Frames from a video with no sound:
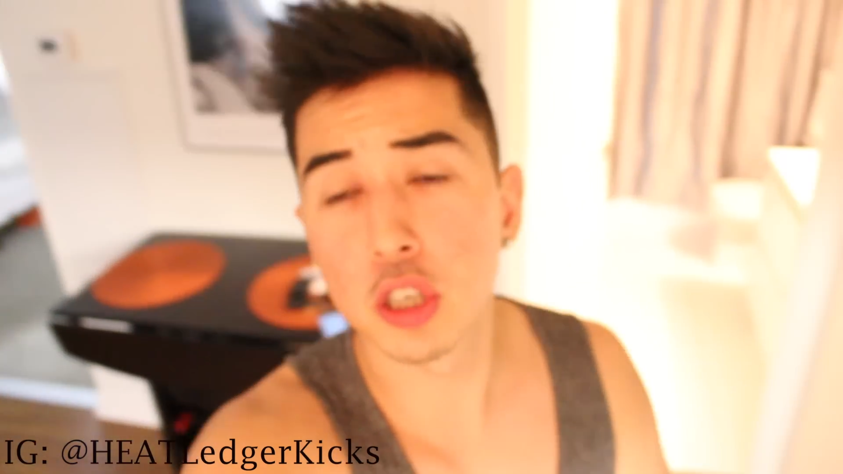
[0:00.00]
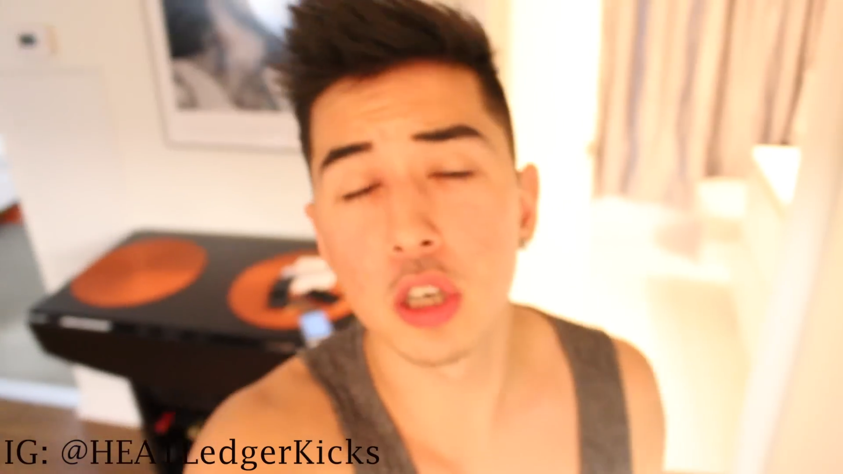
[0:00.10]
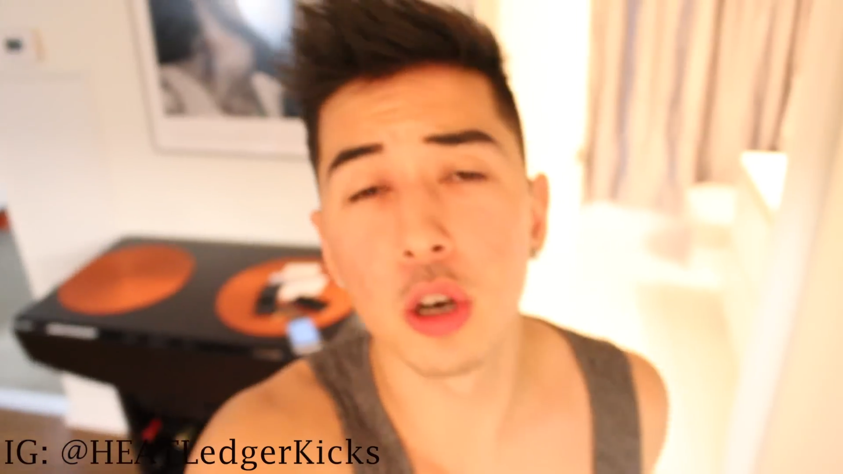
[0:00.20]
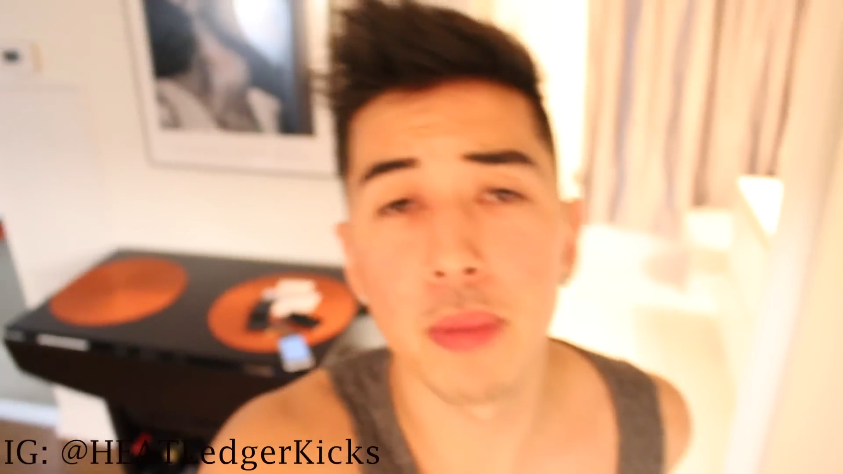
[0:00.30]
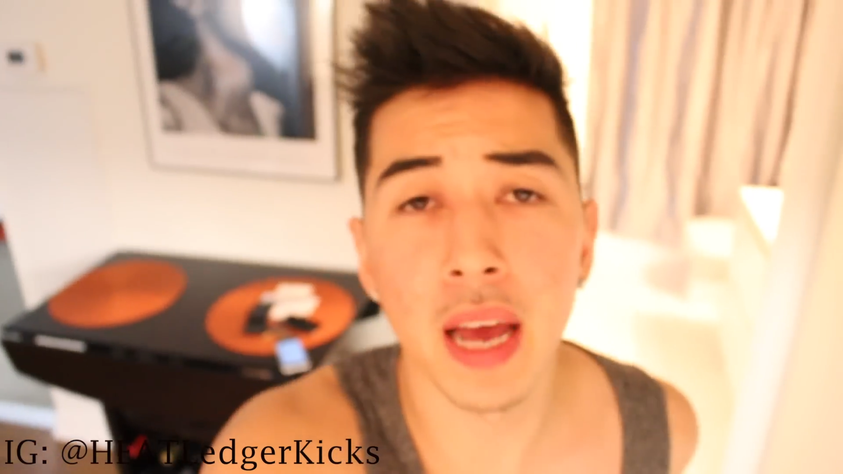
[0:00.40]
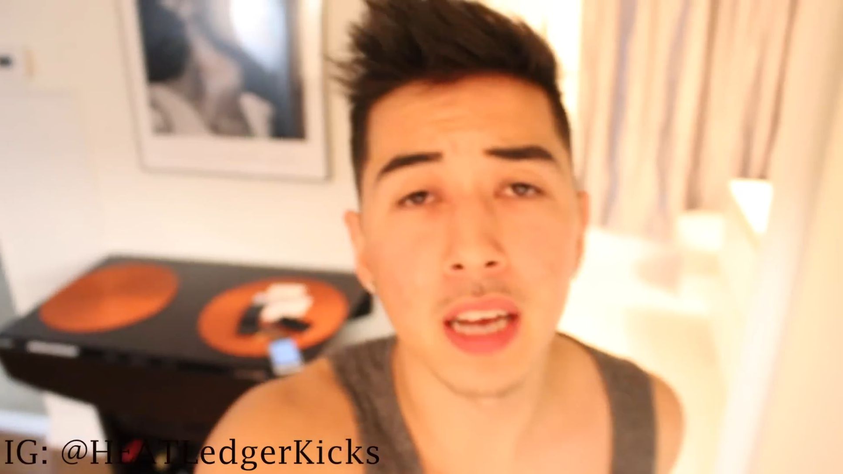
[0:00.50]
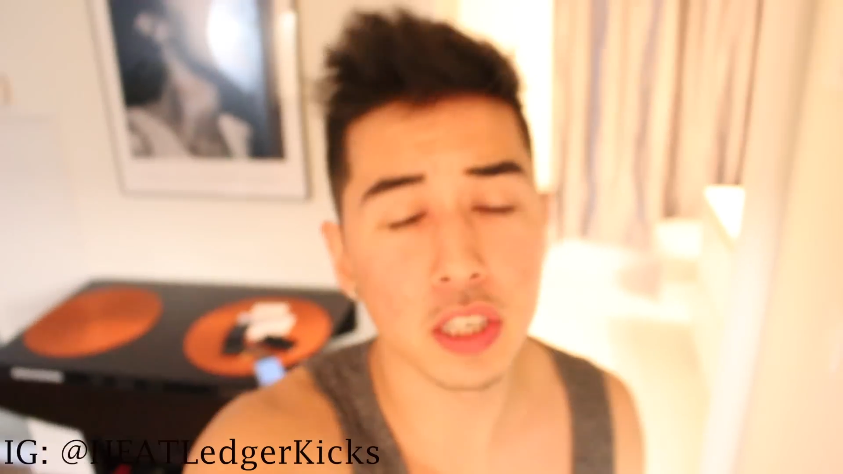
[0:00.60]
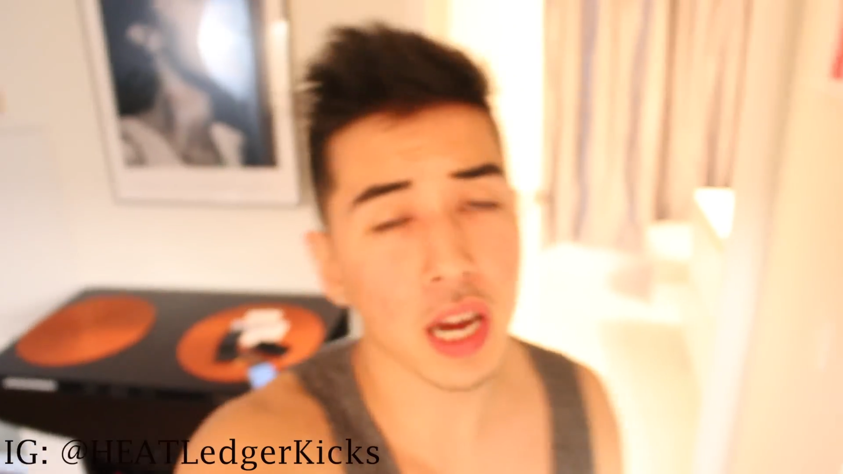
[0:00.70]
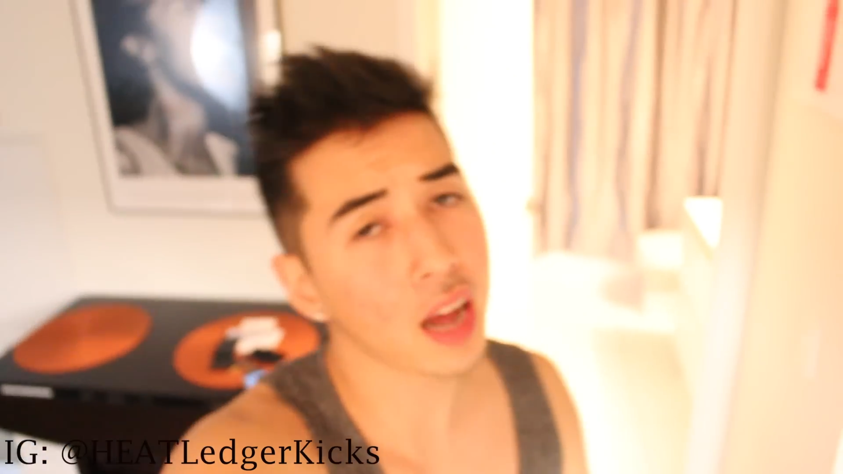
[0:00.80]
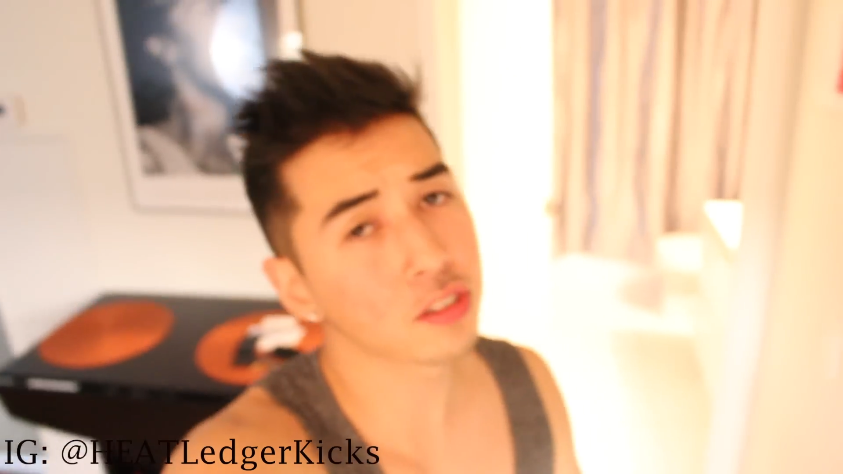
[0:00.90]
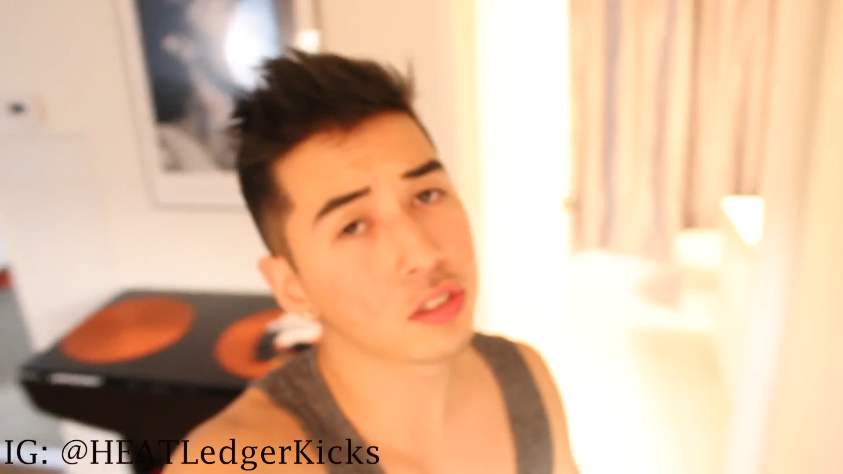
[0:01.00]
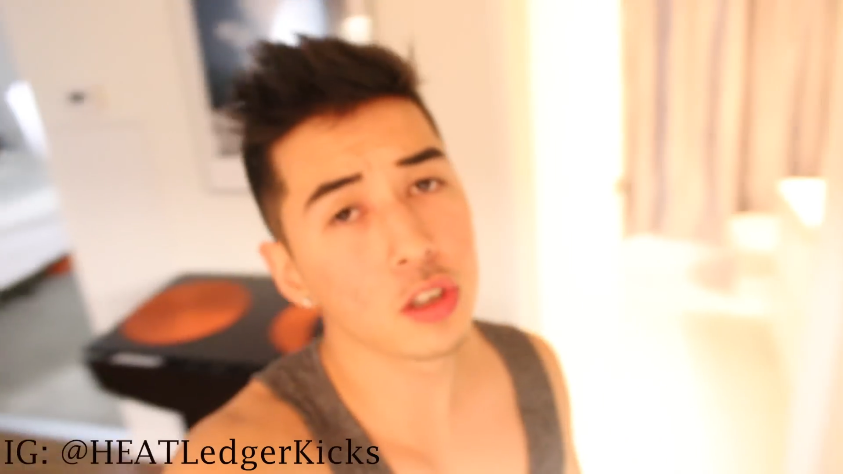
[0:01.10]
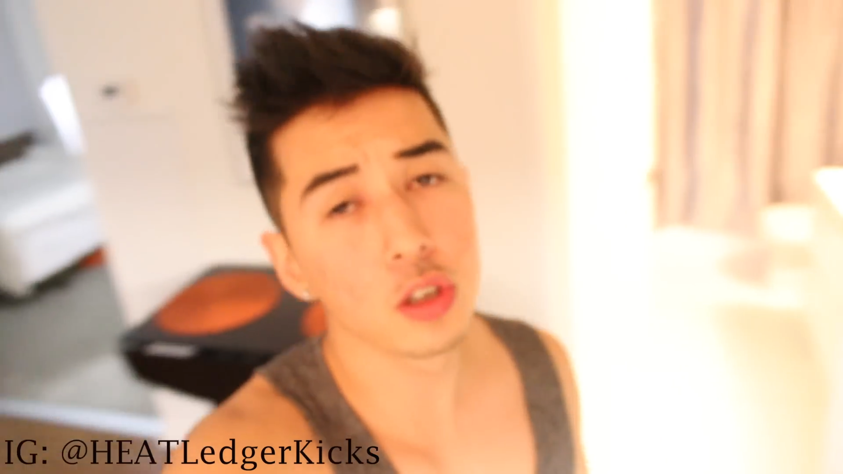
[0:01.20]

chill, man. Shout outs to